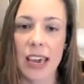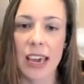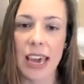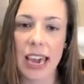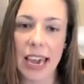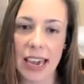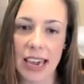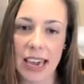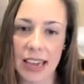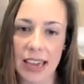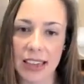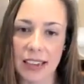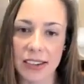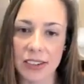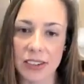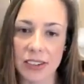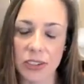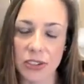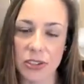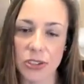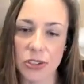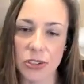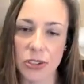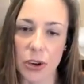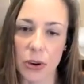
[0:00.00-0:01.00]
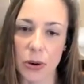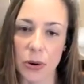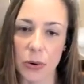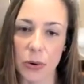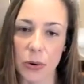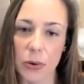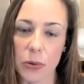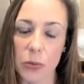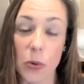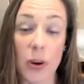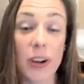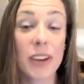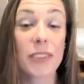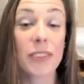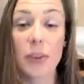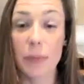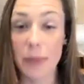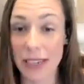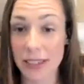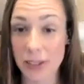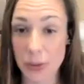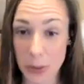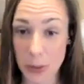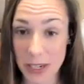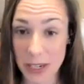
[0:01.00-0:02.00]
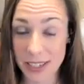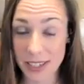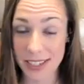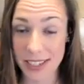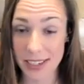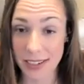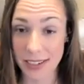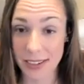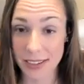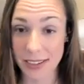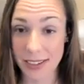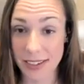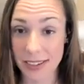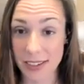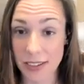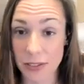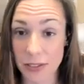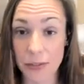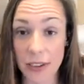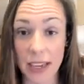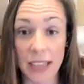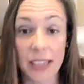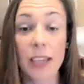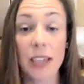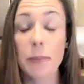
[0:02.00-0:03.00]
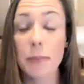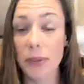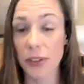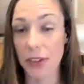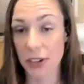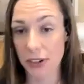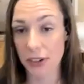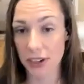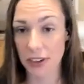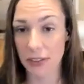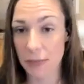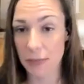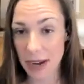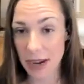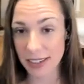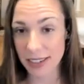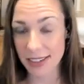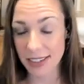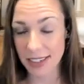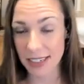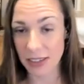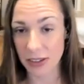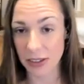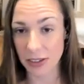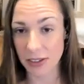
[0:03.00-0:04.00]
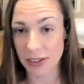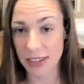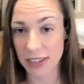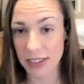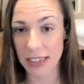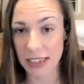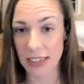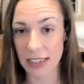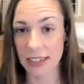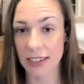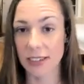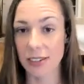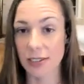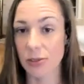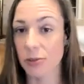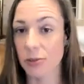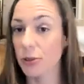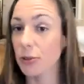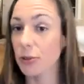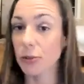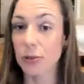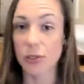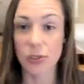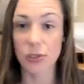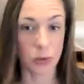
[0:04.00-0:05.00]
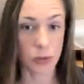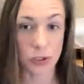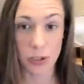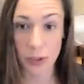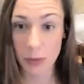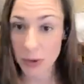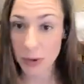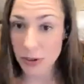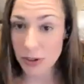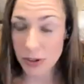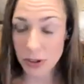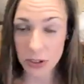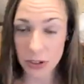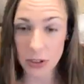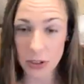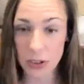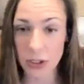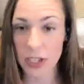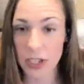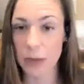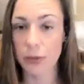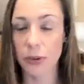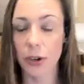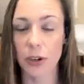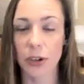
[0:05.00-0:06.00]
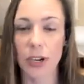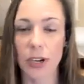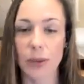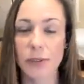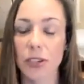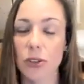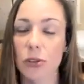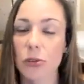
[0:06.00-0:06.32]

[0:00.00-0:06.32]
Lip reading: And so one of the best ways to develop theory of mind skills is through social emotional learning programs,